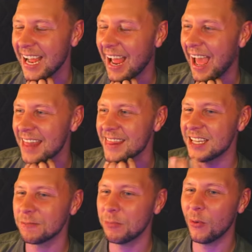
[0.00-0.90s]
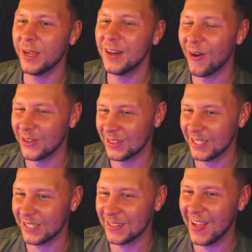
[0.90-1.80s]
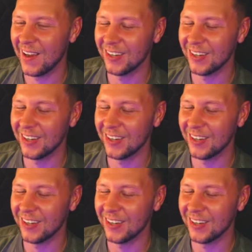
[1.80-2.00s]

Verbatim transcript: at this point, Art the Clown,